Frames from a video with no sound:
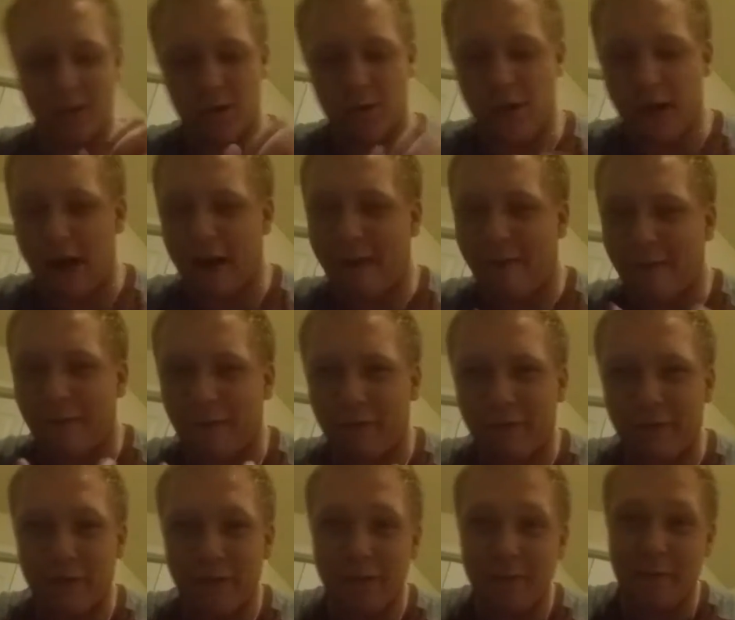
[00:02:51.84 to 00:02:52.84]
you have
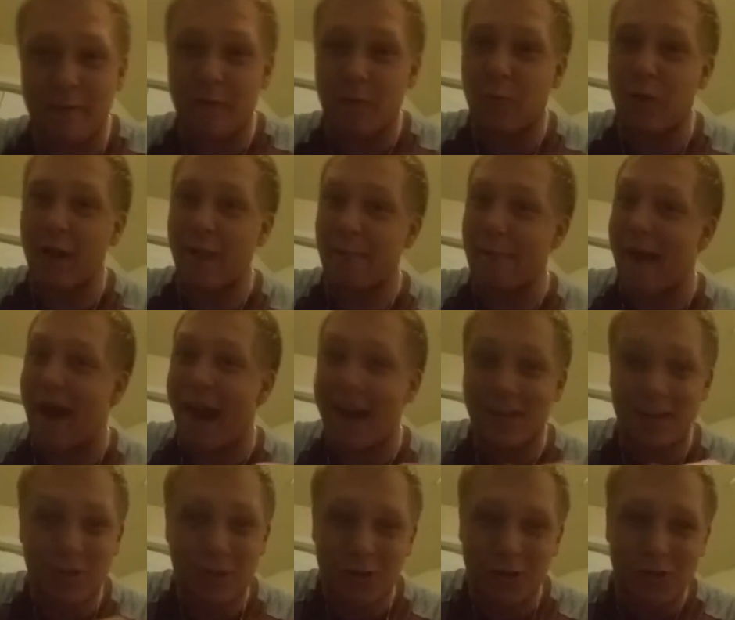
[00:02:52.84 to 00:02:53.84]
when he
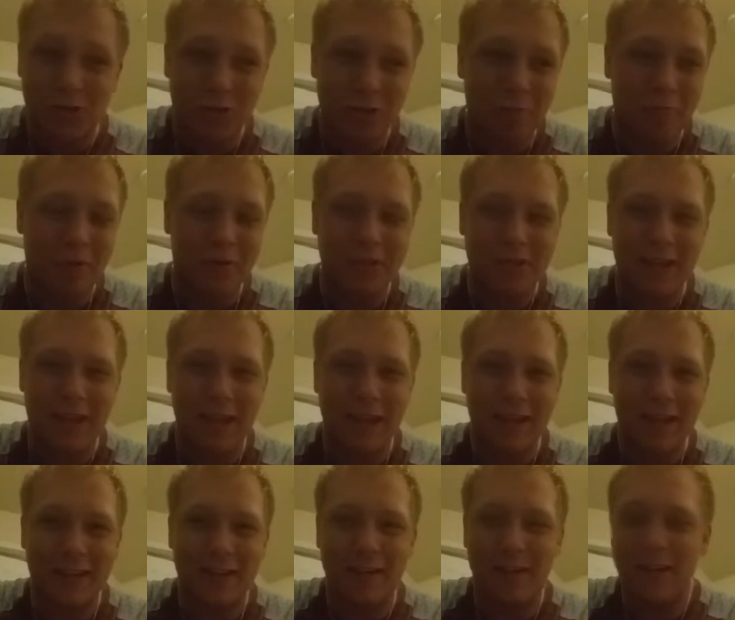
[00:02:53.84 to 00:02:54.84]
masters Super
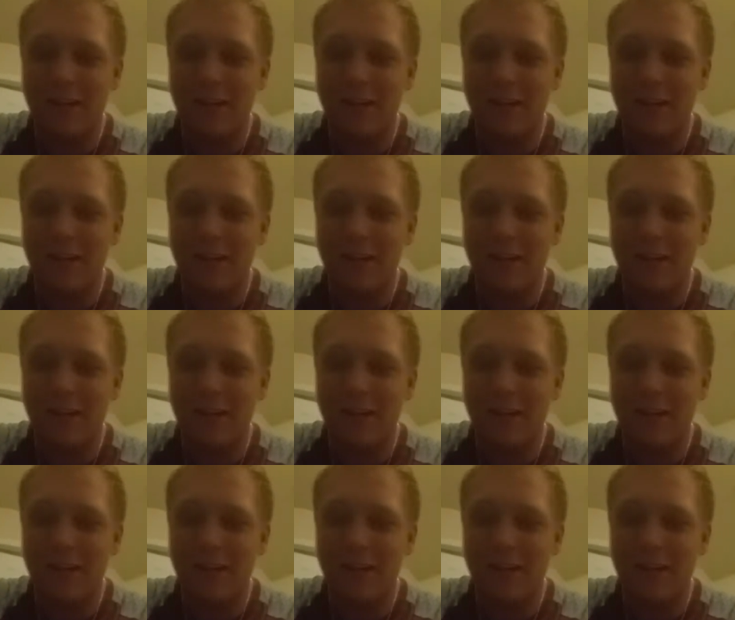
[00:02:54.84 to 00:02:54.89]
Saiyan,